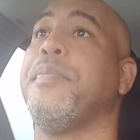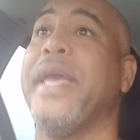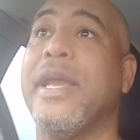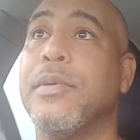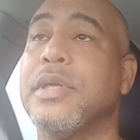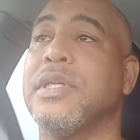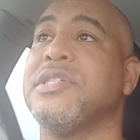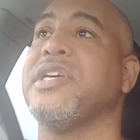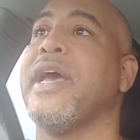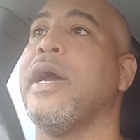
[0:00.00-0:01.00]
parent the
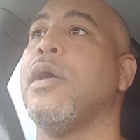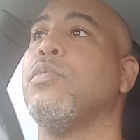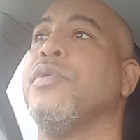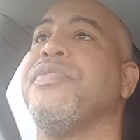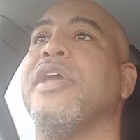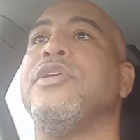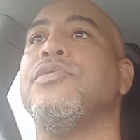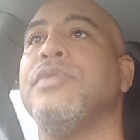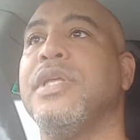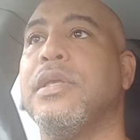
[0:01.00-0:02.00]
child with their
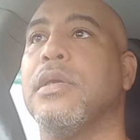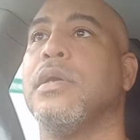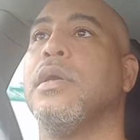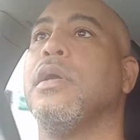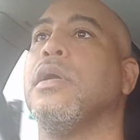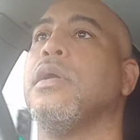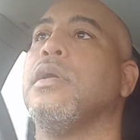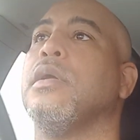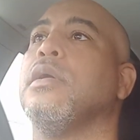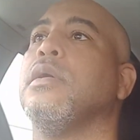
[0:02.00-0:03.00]
unique
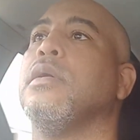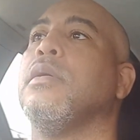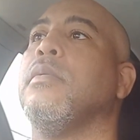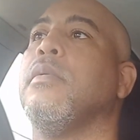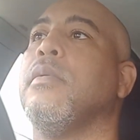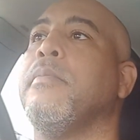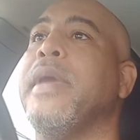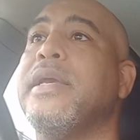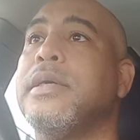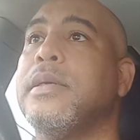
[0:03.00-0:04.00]

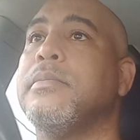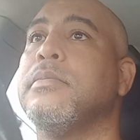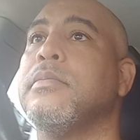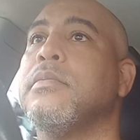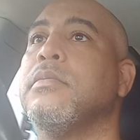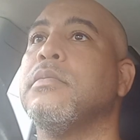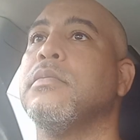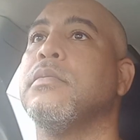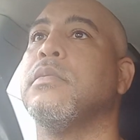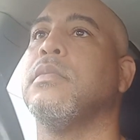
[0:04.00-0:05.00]
makeup.
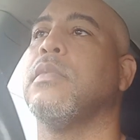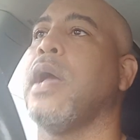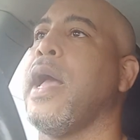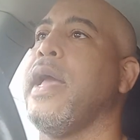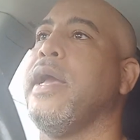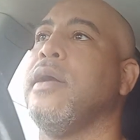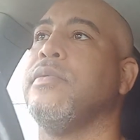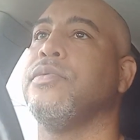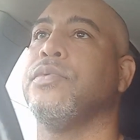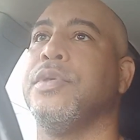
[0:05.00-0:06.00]
I
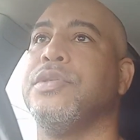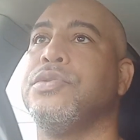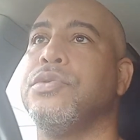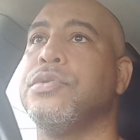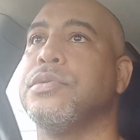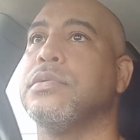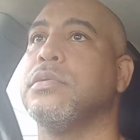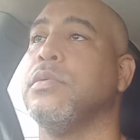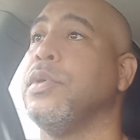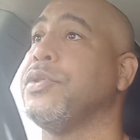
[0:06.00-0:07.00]
have three
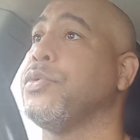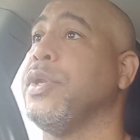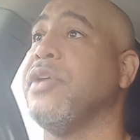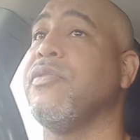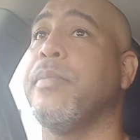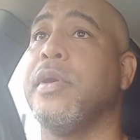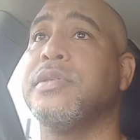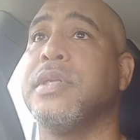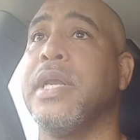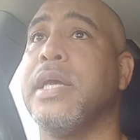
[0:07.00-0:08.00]
children with three different
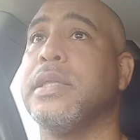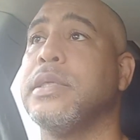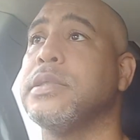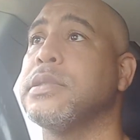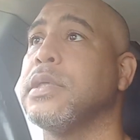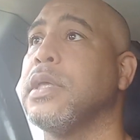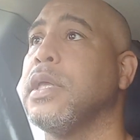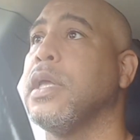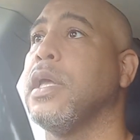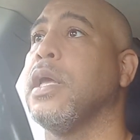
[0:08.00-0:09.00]
personalities.
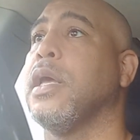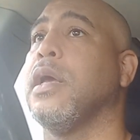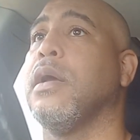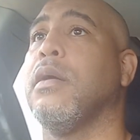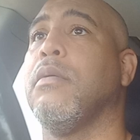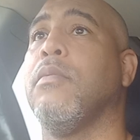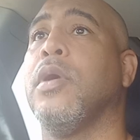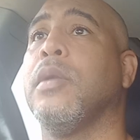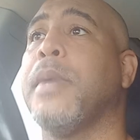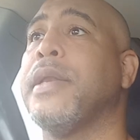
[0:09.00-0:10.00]

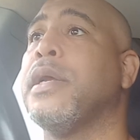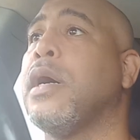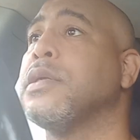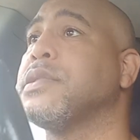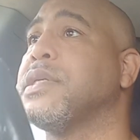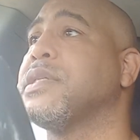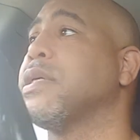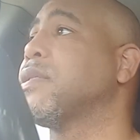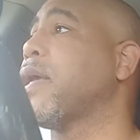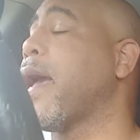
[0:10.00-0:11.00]
One of my daughters is
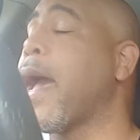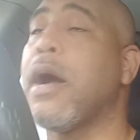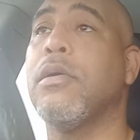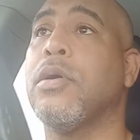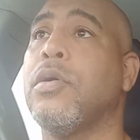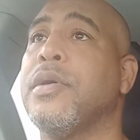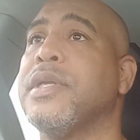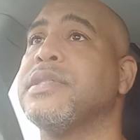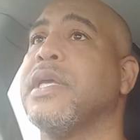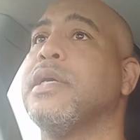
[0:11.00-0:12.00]
as outgoing
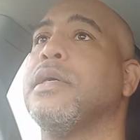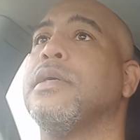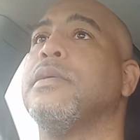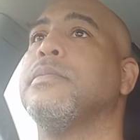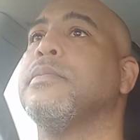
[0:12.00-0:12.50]
as they come,